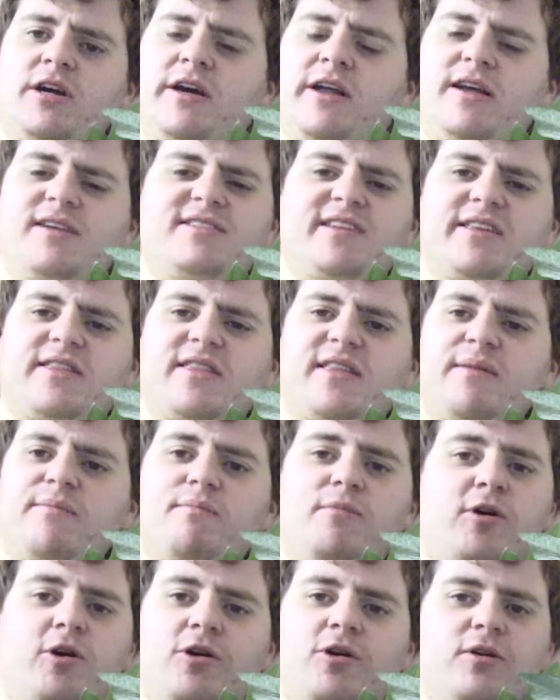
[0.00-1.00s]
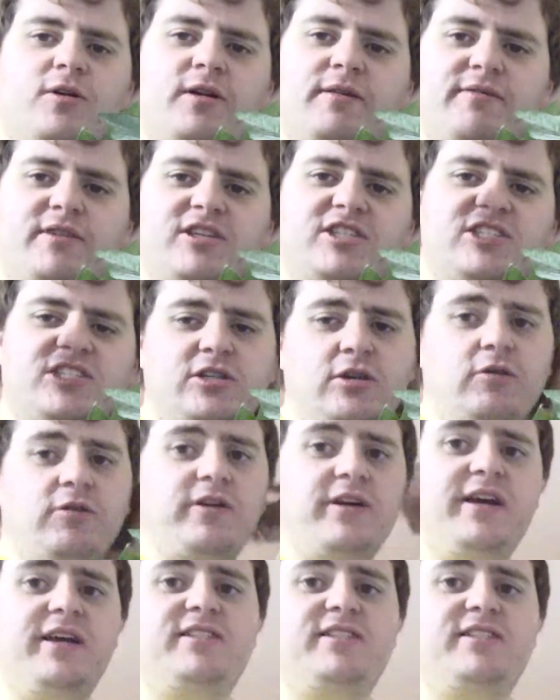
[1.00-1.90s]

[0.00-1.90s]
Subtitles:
It's like the moral of the story.